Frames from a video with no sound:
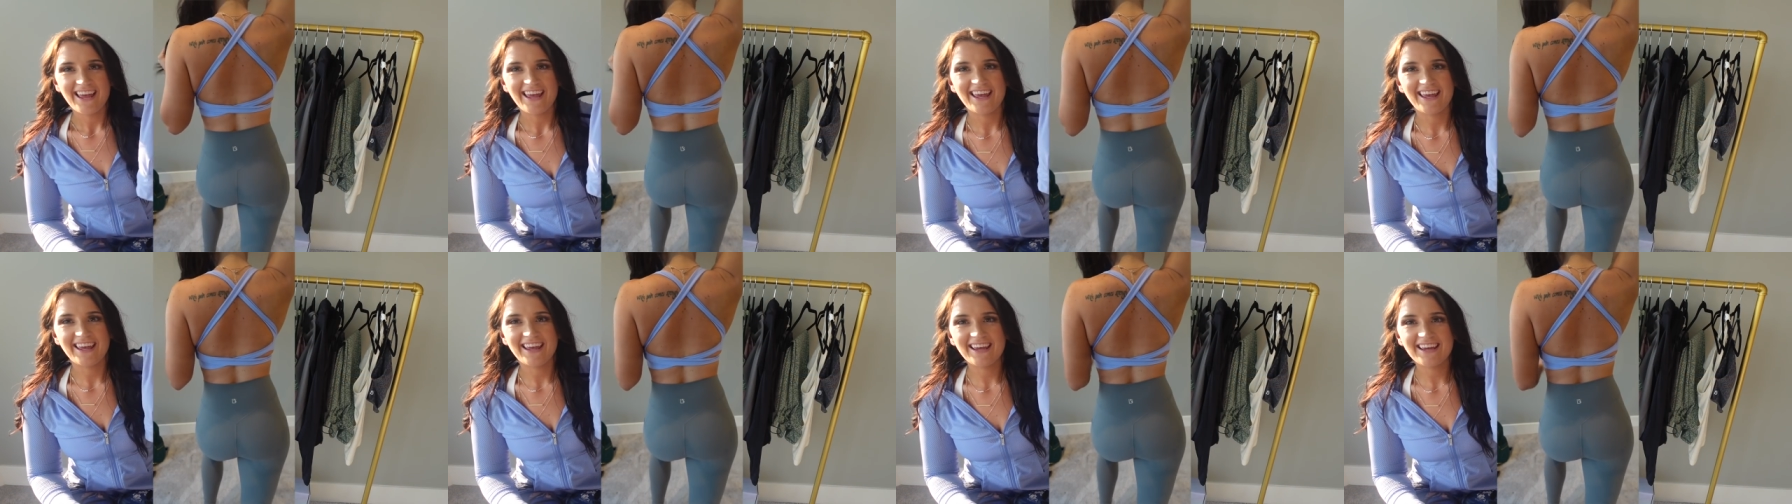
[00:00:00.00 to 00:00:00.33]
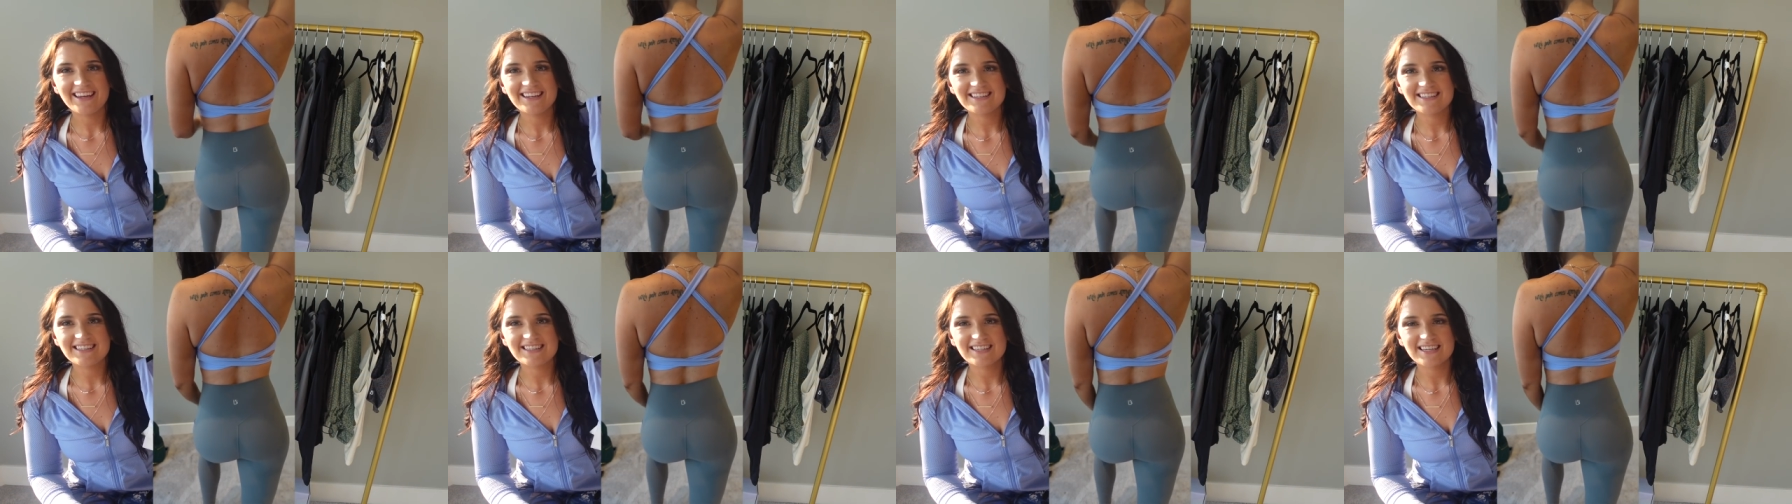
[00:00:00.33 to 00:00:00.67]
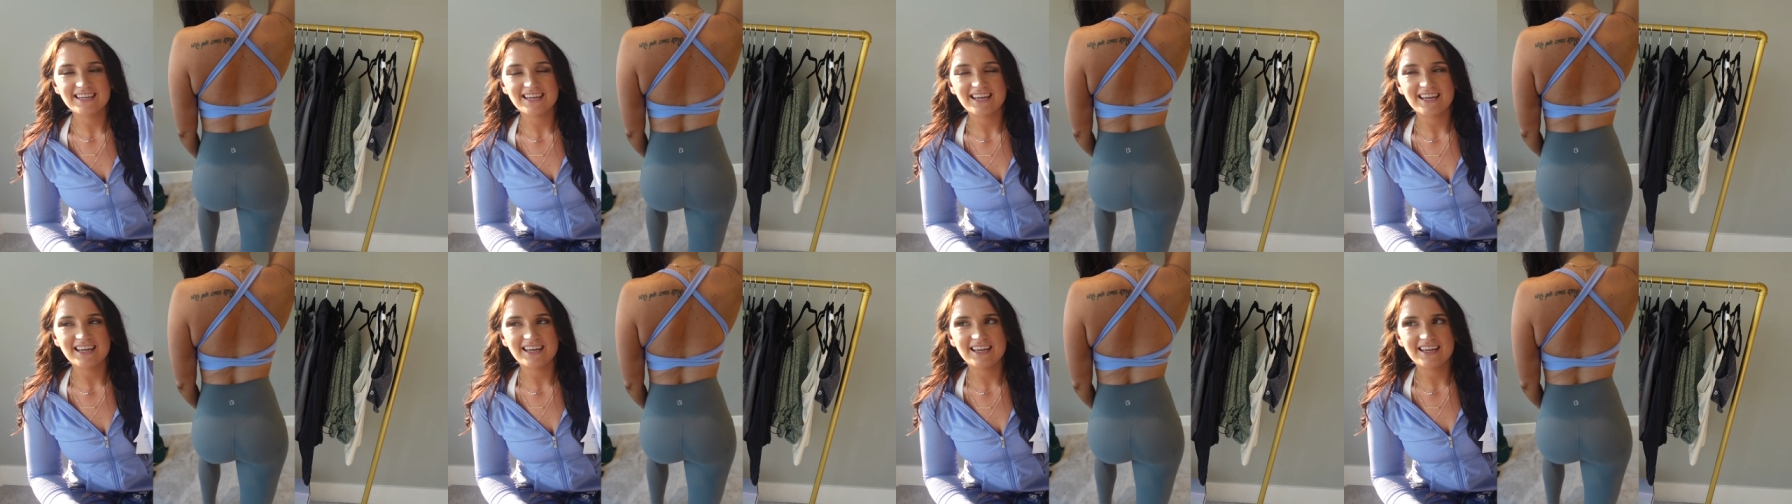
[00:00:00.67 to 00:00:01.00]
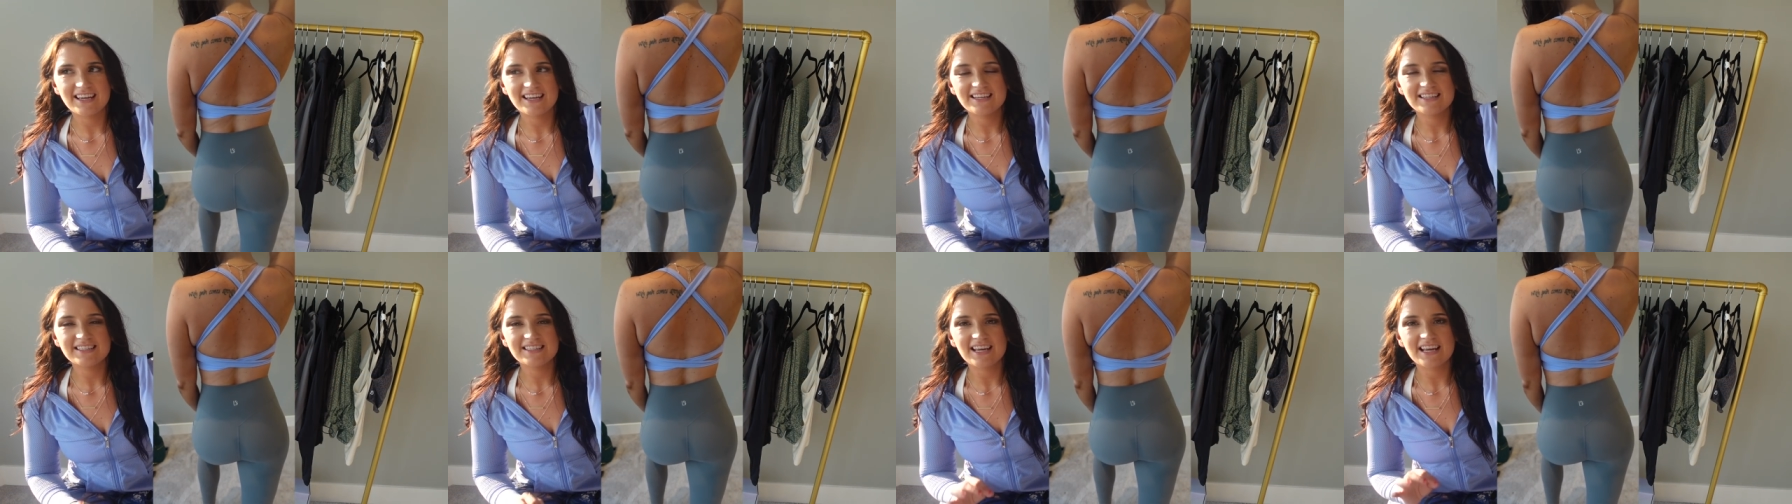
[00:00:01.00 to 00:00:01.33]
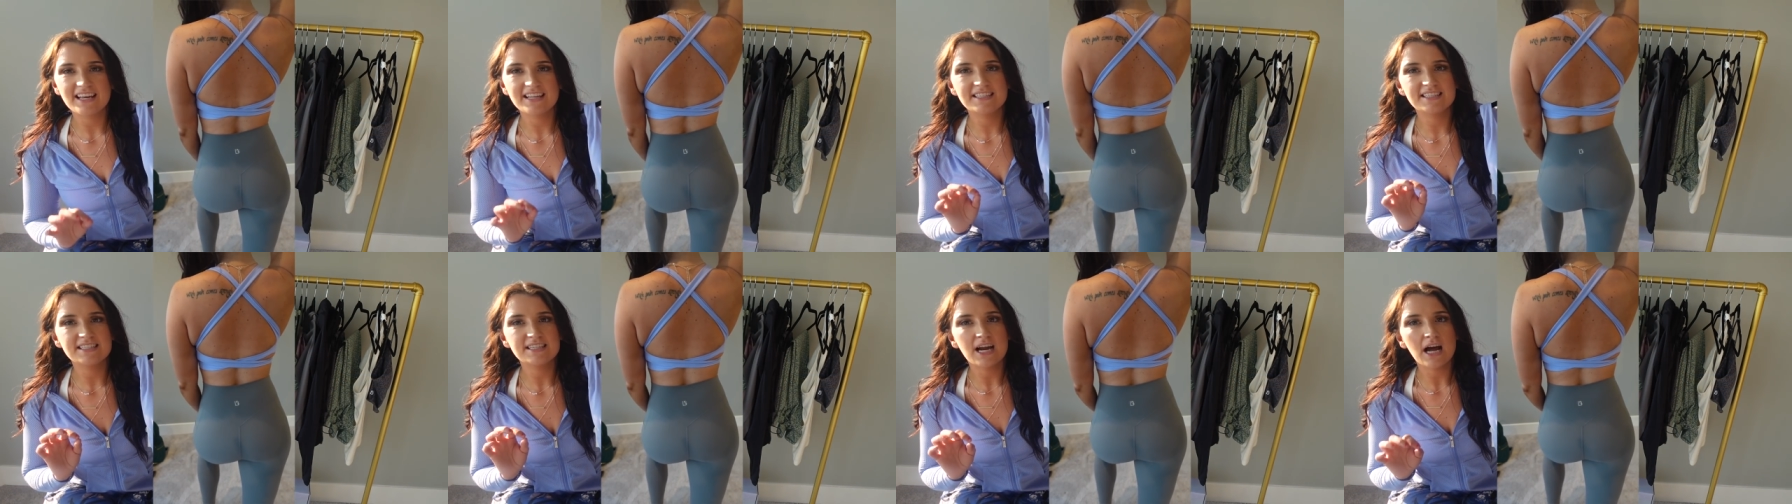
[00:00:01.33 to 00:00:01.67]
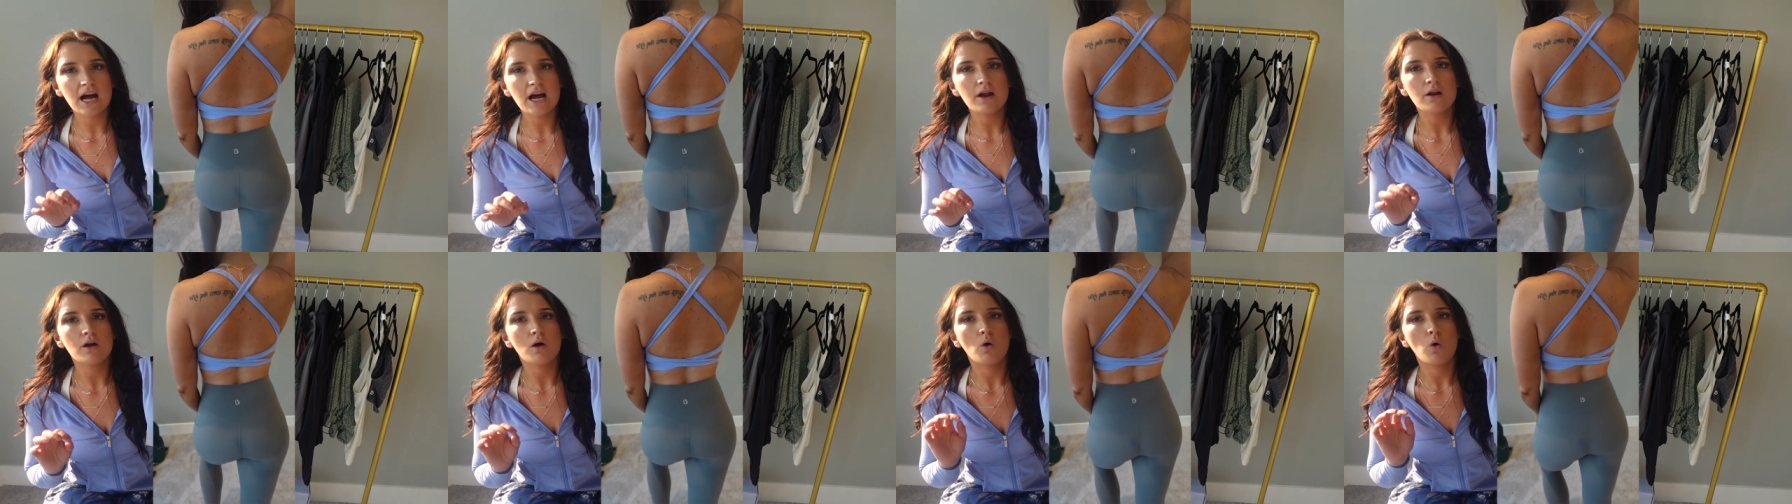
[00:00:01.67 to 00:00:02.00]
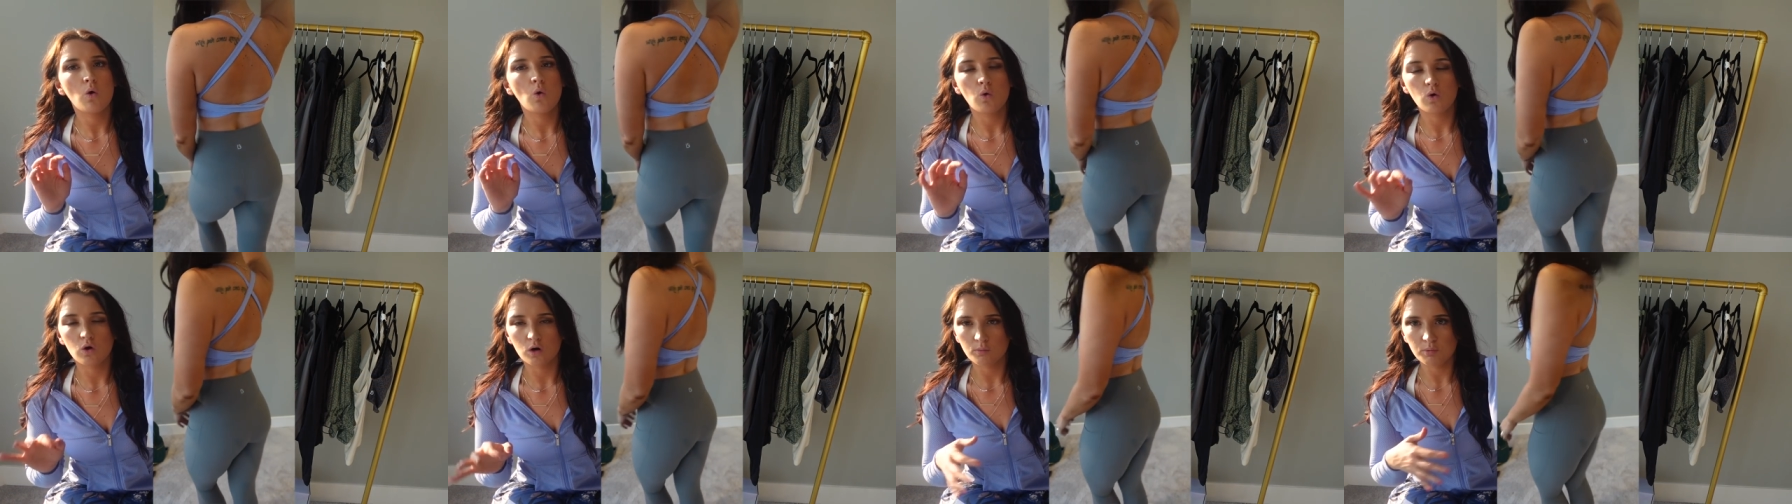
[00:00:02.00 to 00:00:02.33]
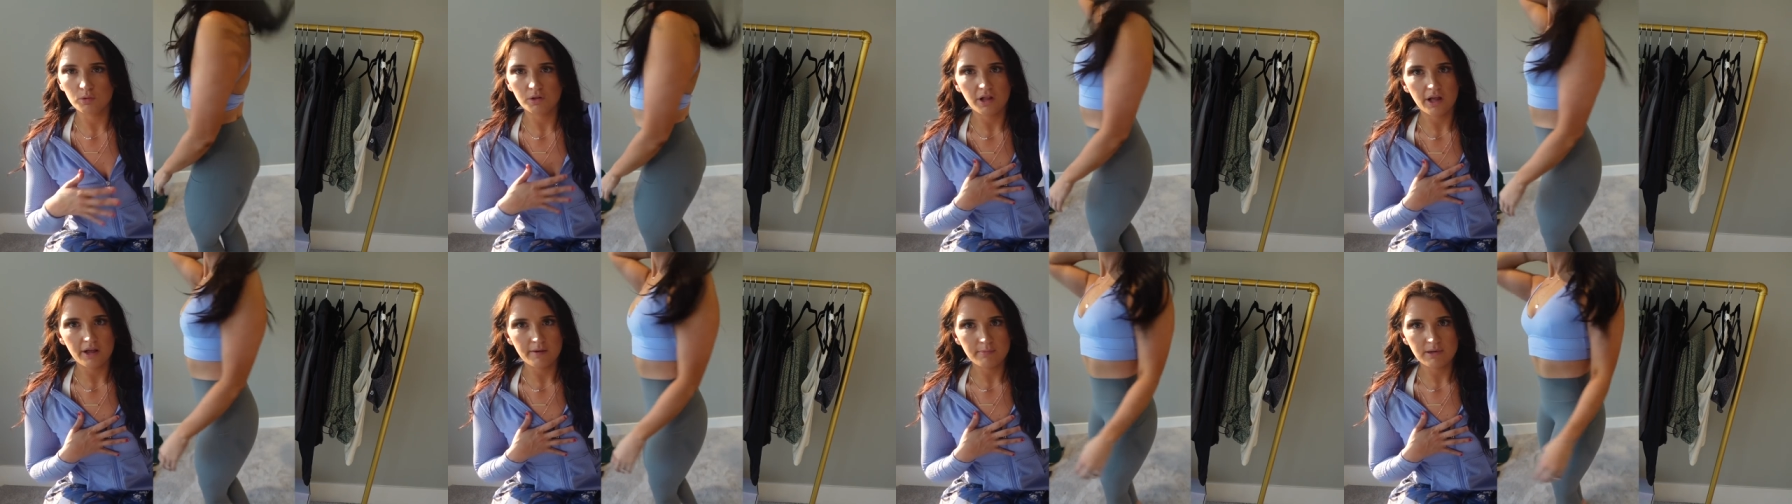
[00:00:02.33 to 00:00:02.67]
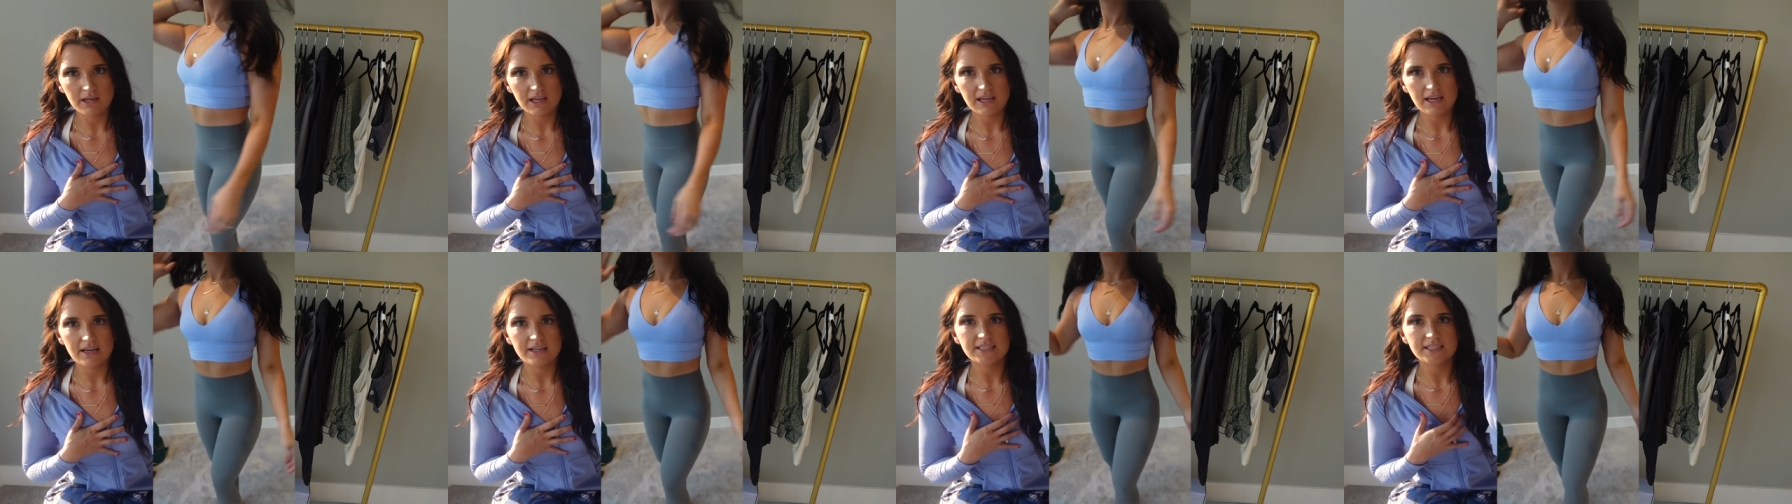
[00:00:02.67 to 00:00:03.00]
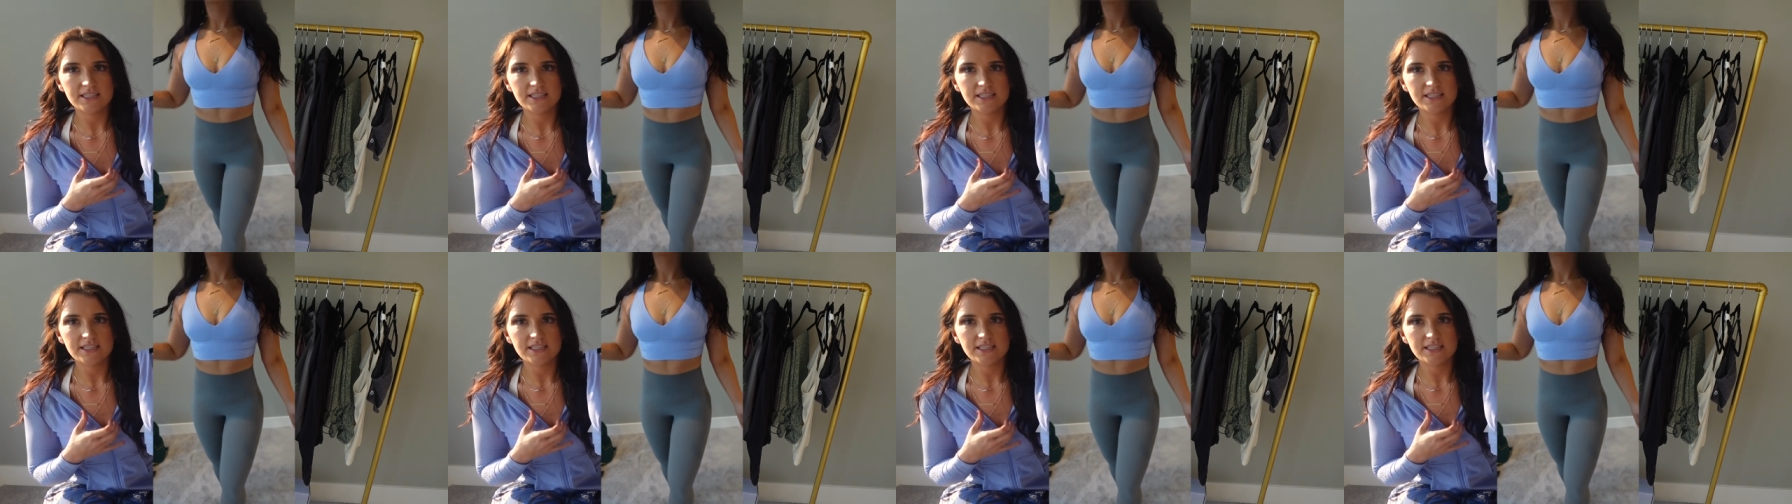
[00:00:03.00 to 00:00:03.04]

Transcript: it's not horrible on me.